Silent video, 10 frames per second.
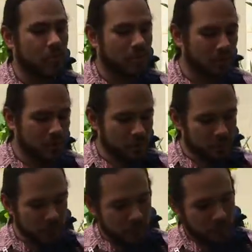So this
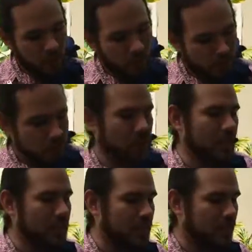particular object
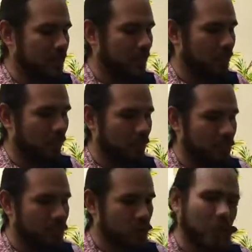is an example of
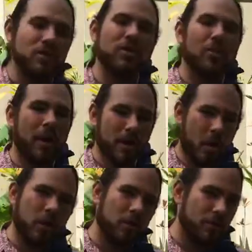trying to combine
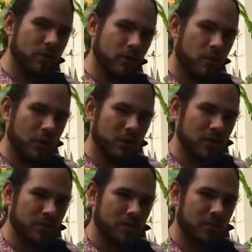all of those stories
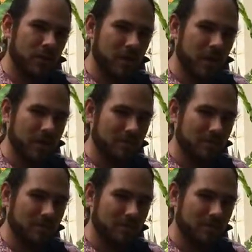into something that